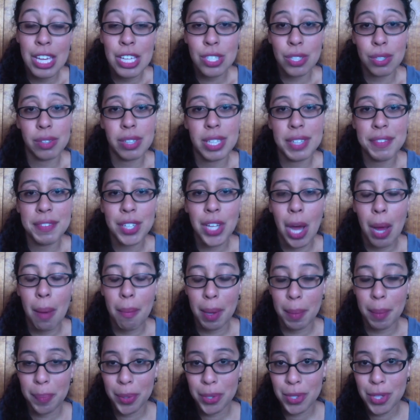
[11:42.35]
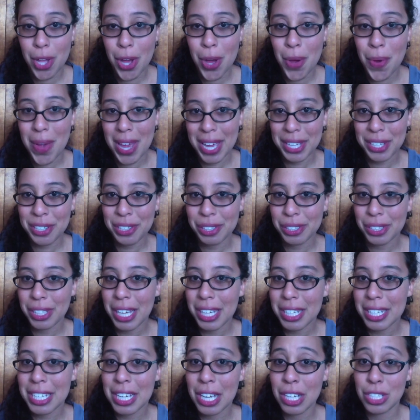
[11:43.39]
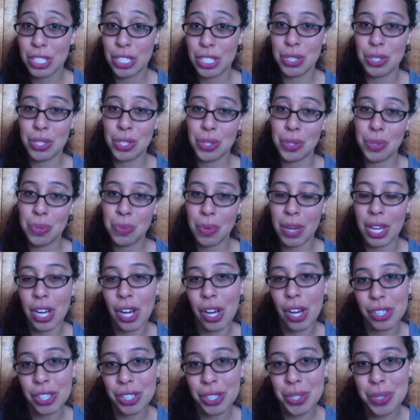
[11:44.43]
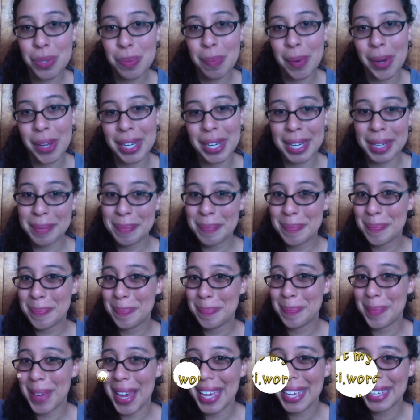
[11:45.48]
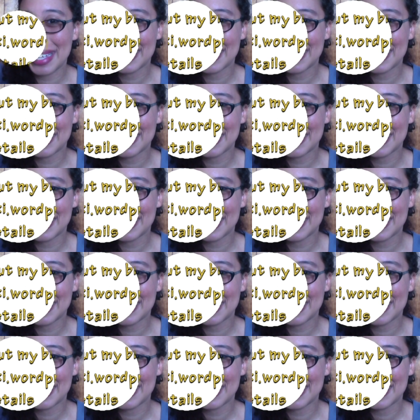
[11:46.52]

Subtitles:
So leave a comment below, and good luck to you and all your couponing. Bye!